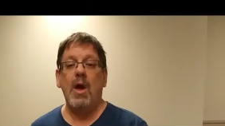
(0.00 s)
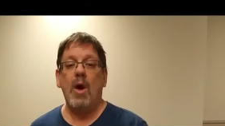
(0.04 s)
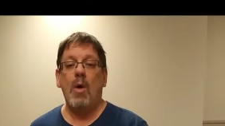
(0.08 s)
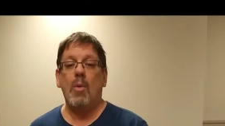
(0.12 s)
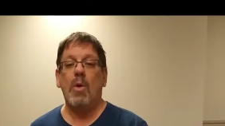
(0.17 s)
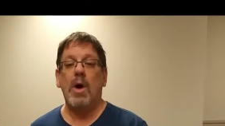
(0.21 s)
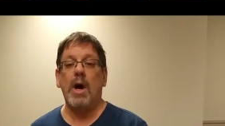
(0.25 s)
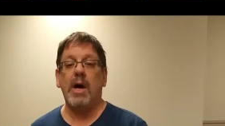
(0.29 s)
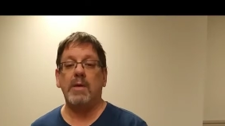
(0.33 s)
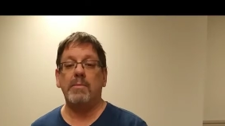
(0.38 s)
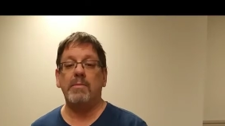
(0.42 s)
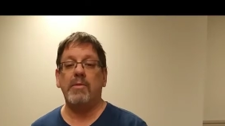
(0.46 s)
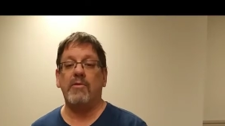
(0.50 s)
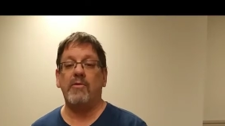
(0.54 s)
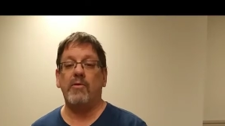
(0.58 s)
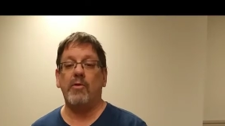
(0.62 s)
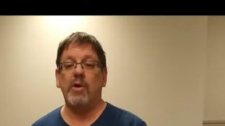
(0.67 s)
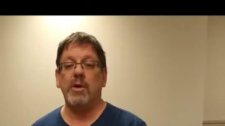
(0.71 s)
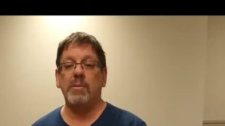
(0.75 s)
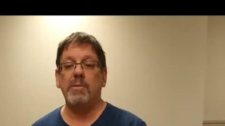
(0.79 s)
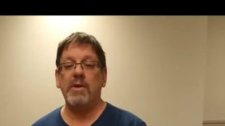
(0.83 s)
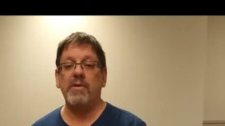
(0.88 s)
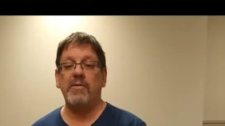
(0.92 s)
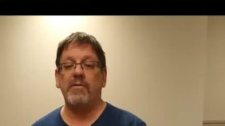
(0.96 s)
Walk
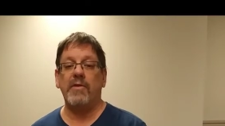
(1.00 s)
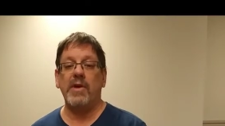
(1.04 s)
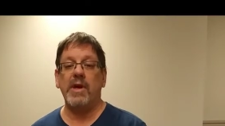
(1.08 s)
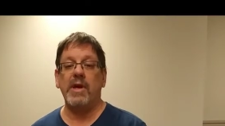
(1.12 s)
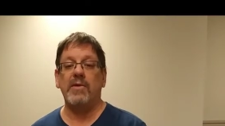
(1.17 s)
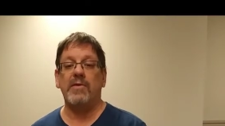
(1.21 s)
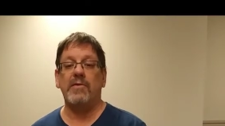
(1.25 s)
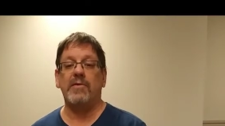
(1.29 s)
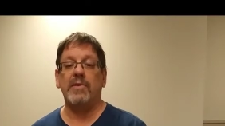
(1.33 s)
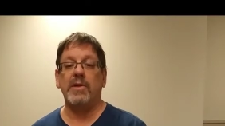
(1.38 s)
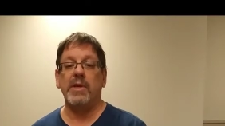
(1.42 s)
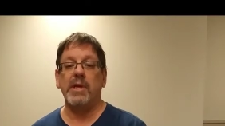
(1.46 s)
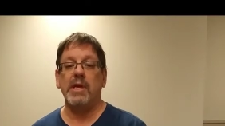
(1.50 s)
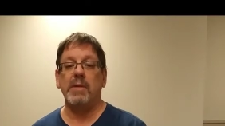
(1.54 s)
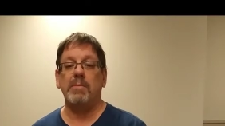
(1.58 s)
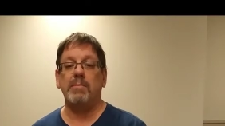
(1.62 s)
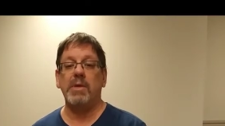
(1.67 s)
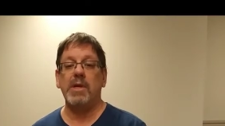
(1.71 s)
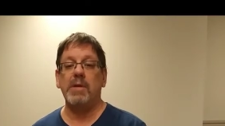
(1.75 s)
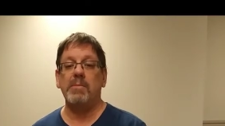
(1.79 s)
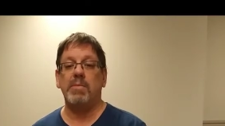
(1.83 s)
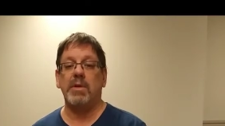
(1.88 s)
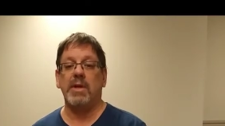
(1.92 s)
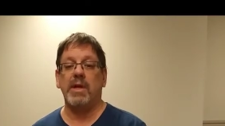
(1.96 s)
before me faithfully and
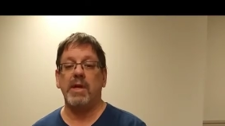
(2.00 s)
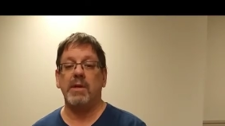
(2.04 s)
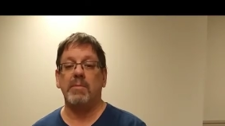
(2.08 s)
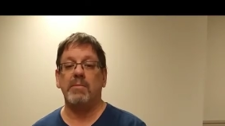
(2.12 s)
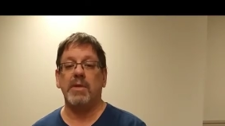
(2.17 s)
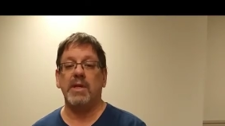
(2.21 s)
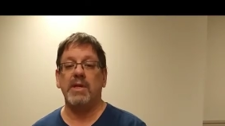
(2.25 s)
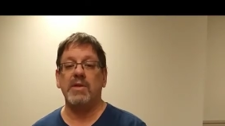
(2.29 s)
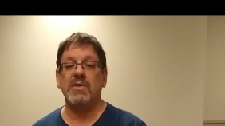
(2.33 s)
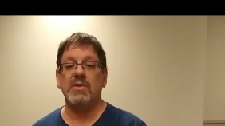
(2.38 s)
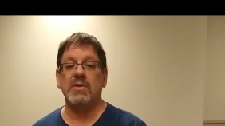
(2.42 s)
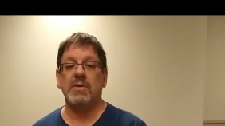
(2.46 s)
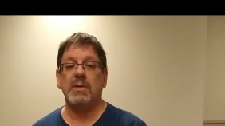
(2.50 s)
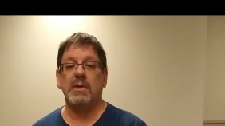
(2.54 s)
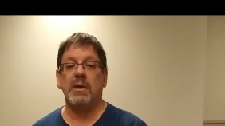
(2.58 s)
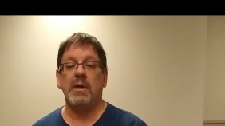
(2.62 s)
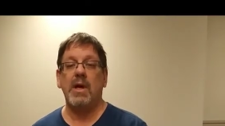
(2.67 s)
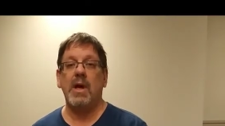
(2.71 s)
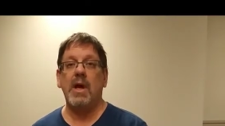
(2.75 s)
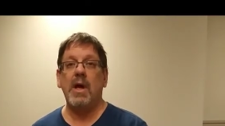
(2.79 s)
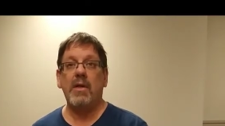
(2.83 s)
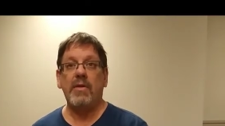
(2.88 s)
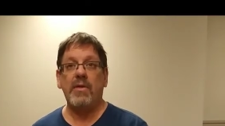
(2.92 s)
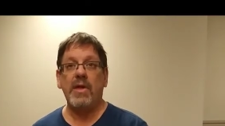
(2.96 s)
be blameless.
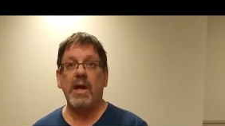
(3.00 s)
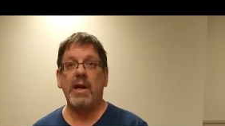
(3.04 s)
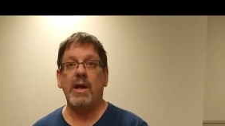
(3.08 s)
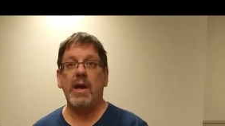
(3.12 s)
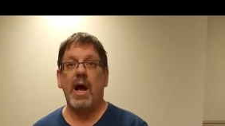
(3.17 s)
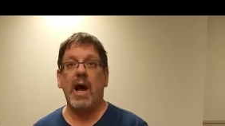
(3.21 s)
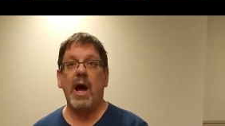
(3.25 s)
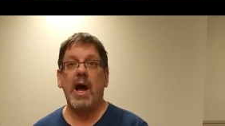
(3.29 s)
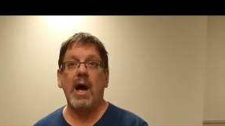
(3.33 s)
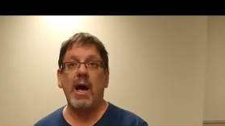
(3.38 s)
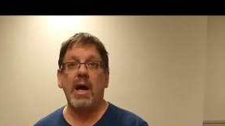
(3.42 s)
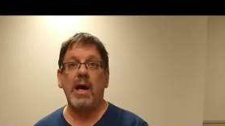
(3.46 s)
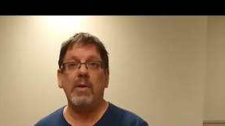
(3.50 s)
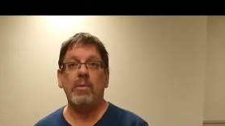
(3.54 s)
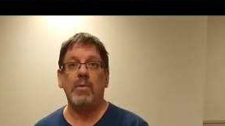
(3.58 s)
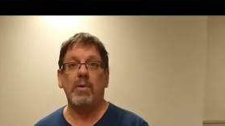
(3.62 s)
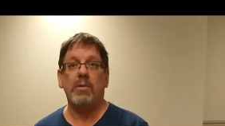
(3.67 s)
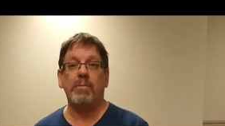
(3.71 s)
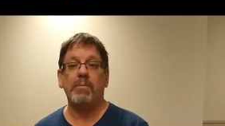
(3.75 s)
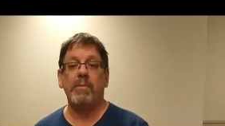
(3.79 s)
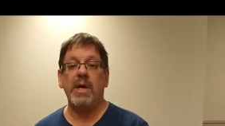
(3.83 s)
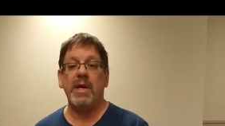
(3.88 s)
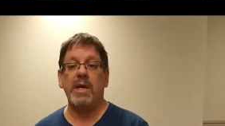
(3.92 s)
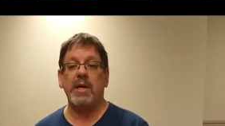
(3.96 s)
Then I
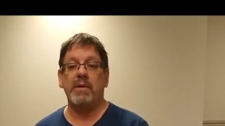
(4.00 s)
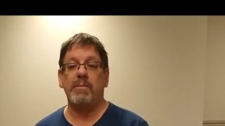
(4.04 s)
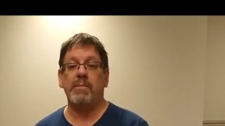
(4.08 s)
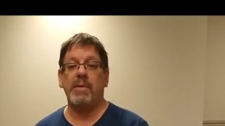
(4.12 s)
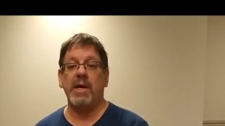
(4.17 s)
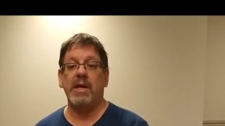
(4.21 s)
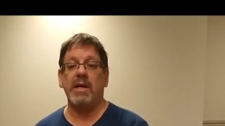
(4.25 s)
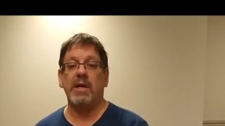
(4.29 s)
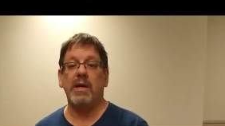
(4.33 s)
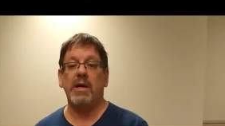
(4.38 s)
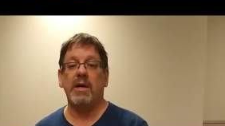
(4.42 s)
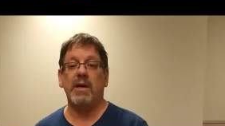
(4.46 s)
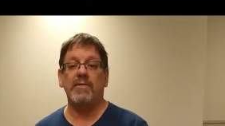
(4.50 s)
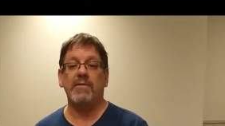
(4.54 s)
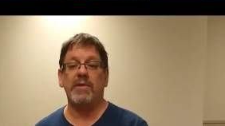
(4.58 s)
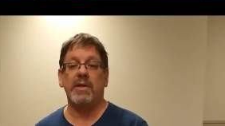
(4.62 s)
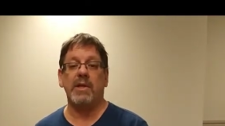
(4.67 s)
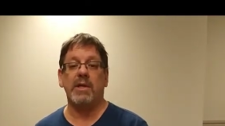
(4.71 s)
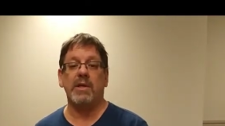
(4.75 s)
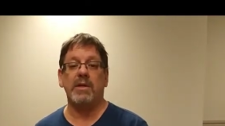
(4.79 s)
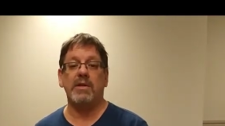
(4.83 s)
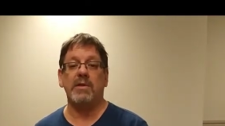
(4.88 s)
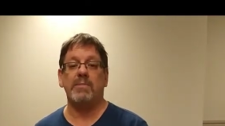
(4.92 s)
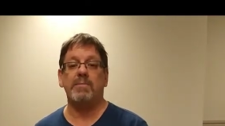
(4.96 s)
will make my
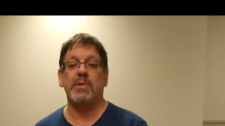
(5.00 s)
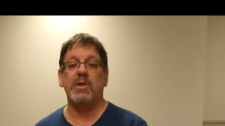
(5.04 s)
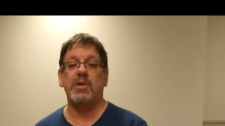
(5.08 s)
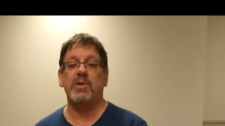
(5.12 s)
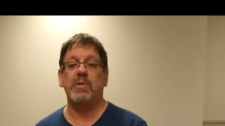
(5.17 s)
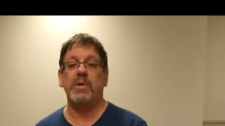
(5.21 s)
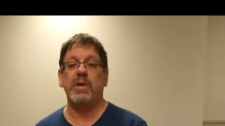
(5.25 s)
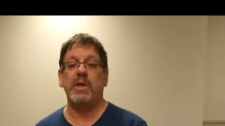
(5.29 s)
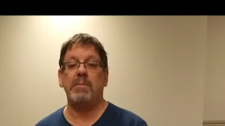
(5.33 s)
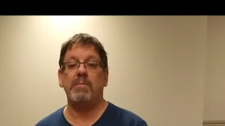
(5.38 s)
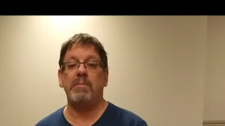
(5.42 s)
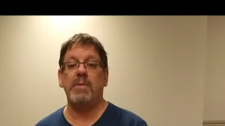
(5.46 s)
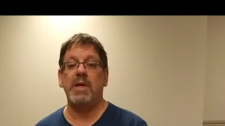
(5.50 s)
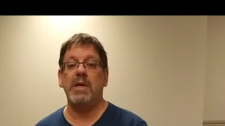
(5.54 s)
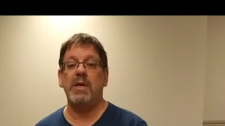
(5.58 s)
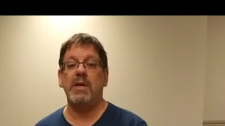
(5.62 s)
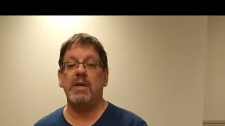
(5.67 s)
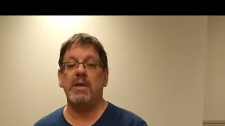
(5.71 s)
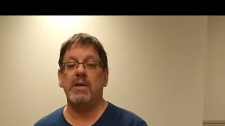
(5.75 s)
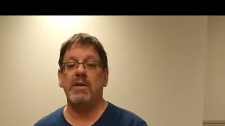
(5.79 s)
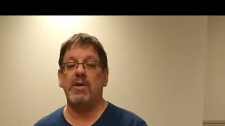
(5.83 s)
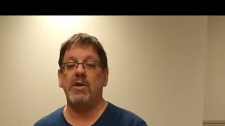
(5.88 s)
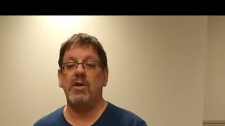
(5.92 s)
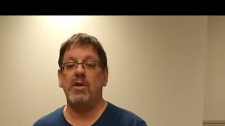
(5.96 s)
covenant between me
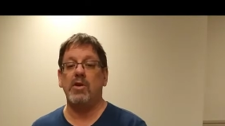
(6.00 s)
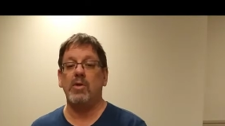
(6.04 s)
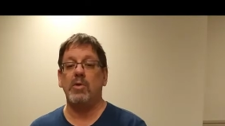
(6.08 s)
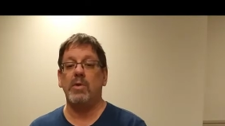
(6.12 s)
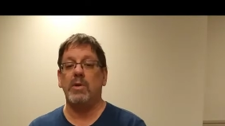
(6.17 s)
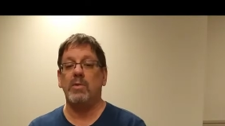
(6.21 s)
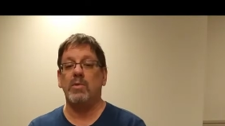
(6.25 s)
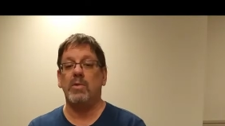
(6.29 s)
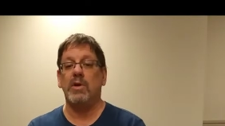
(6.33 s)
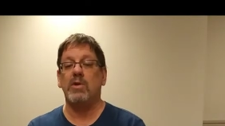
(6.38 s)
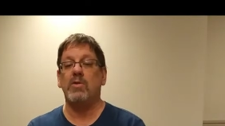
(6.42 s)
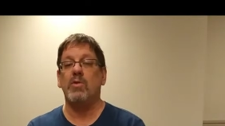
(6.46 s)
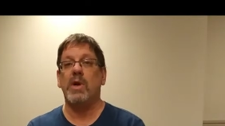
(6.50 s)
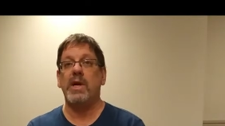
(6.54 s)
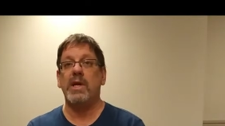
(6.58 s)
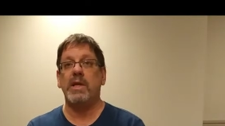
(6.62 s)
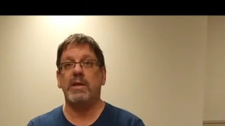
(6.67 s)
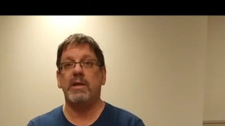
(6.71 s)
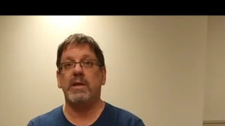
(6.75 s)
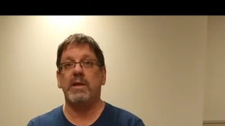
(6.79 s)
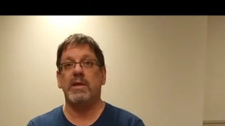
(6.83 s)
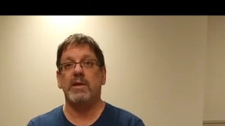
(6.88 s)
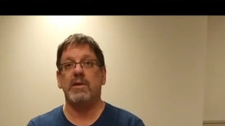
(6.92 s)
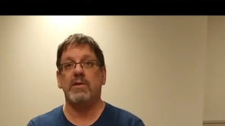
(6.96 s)
and you and will
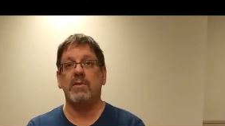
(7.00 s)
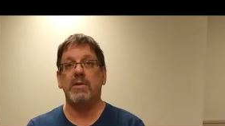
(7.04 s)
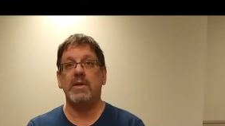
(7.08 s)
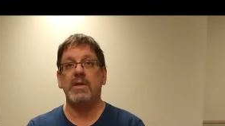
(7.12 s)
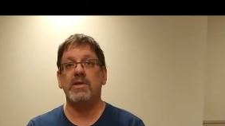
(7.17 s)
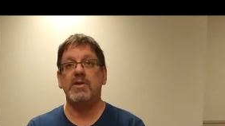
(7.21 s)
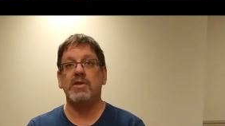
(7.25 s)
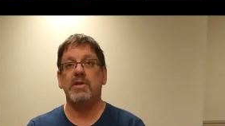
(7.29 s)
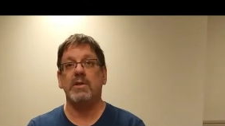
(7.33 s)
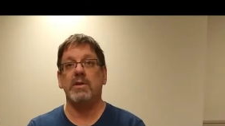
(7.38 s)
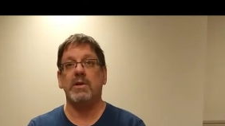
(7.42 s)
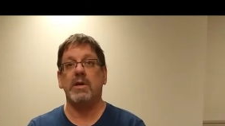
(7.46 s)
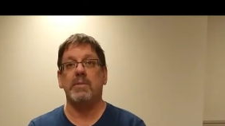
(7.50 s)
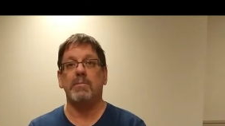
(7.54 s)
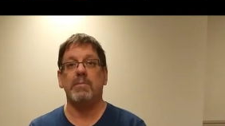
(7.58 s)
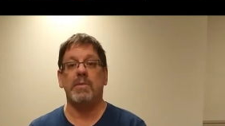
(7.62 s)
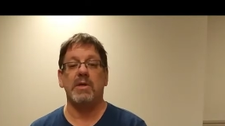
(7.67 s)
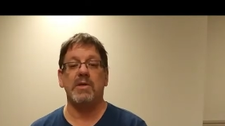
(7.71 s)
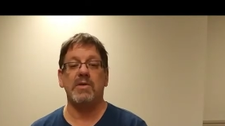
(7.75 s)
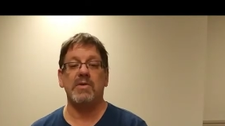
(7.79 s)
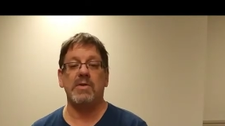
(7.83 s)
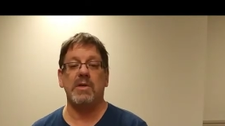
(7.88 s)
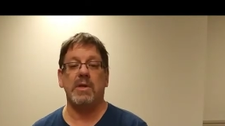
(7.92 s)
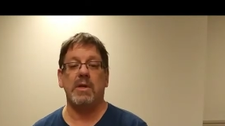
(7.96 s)
greatly increase your
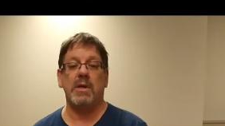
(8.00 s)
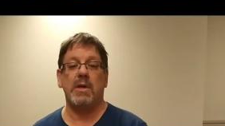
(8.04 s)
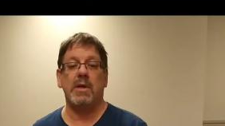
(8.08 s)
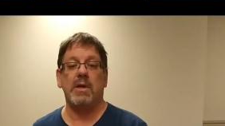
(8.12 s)
numbers.